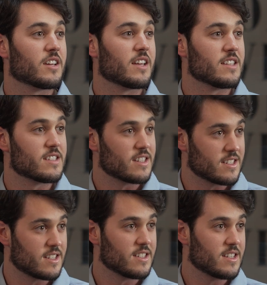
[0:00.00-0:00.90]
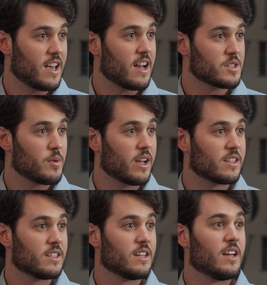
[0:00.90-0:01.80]
the consistency
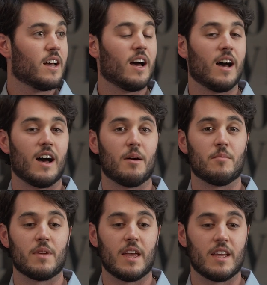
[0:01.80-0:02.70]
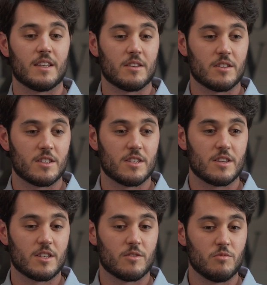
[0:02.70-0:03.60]
aspect. It
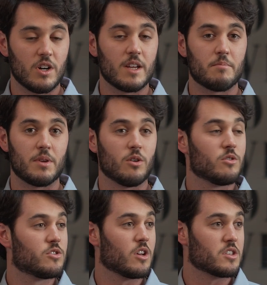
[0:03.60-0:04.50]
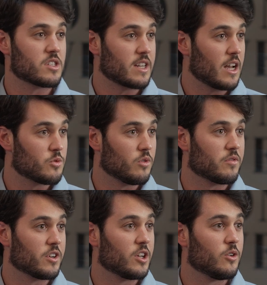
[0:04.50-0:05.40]
really builds a schedule
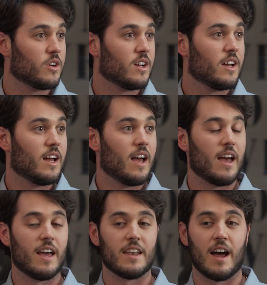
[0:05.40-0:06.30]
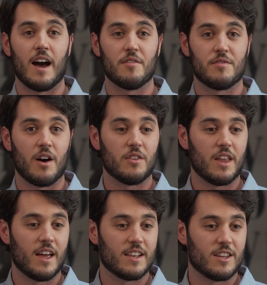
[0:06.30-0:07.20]
for you. And I found
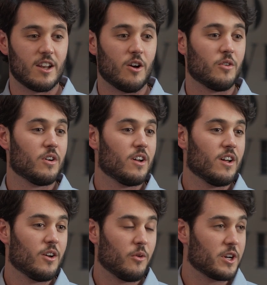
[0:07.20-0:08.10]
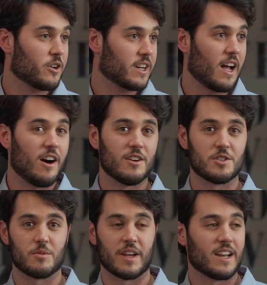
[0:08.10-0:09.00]
that, when you're in
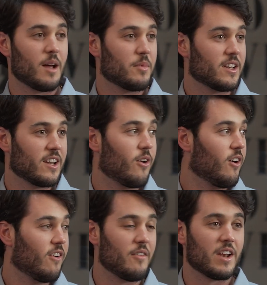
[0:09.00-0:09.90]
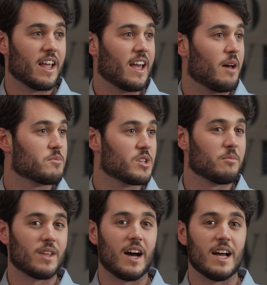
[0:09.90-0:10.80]
college, you're waking up at, 11 a.m.
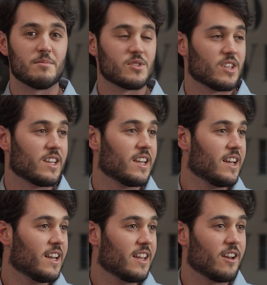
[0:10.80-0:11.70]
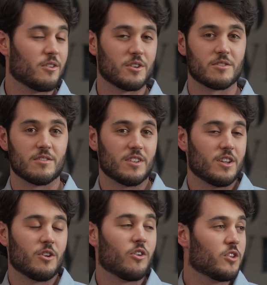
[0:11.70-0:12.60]
sometimes, and,
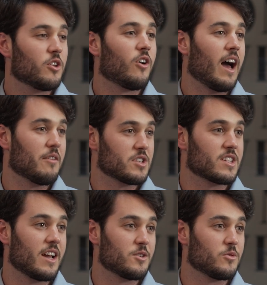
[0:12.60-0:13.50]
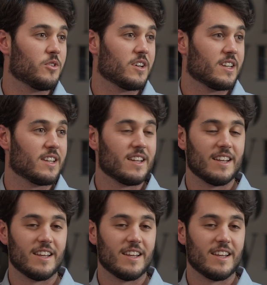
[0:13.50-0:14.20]
you don't have a schedule, and,